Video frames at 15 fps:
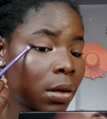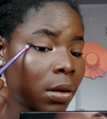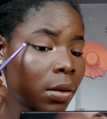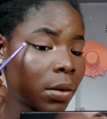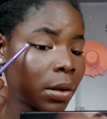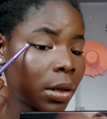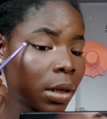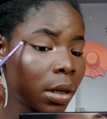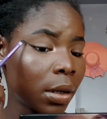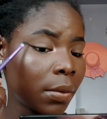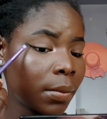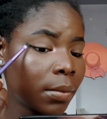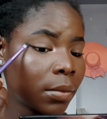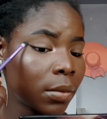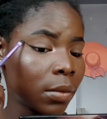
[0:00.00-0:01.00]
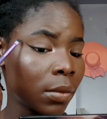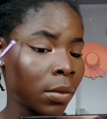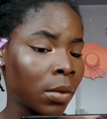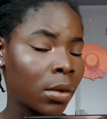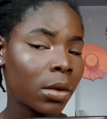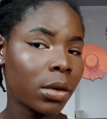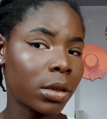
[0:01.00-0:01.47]
Okay,
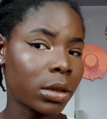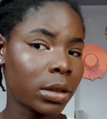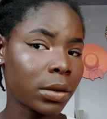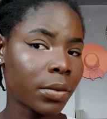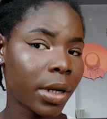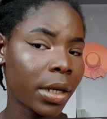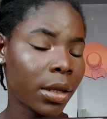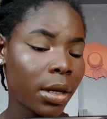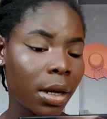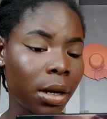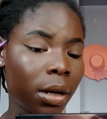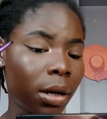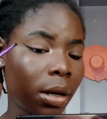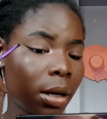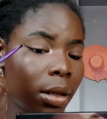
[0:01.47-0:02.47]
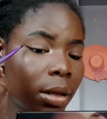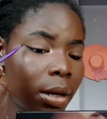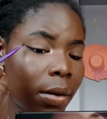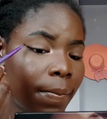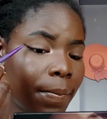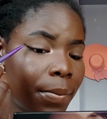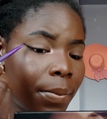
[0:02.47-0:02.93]
just right there, and
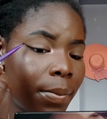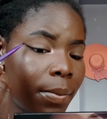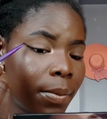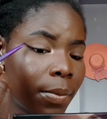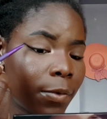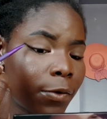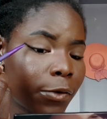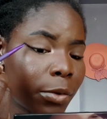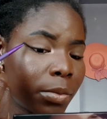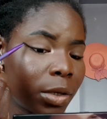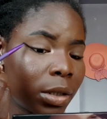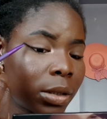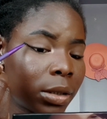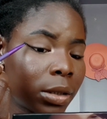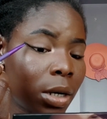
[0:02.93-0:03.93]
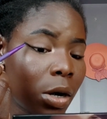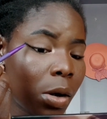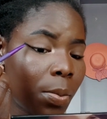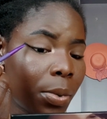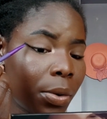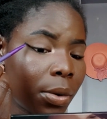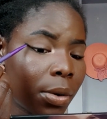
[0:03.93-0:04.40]
then from the
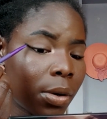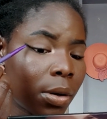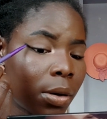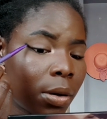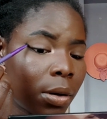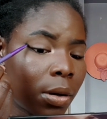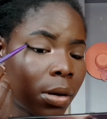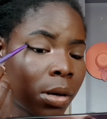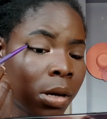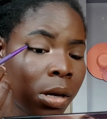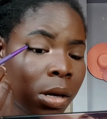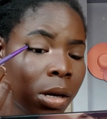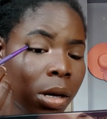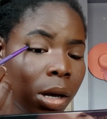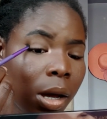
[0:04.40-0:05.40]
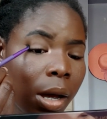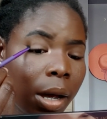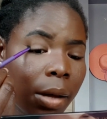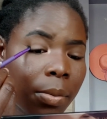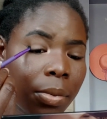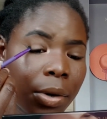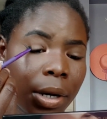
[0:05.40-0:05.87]
top I
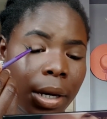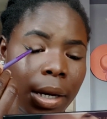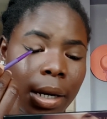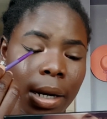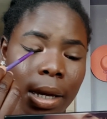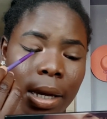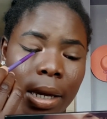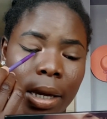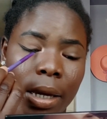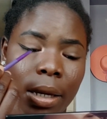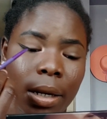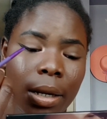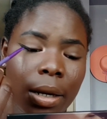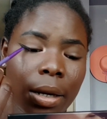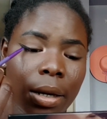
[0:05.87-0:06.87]
bring it in.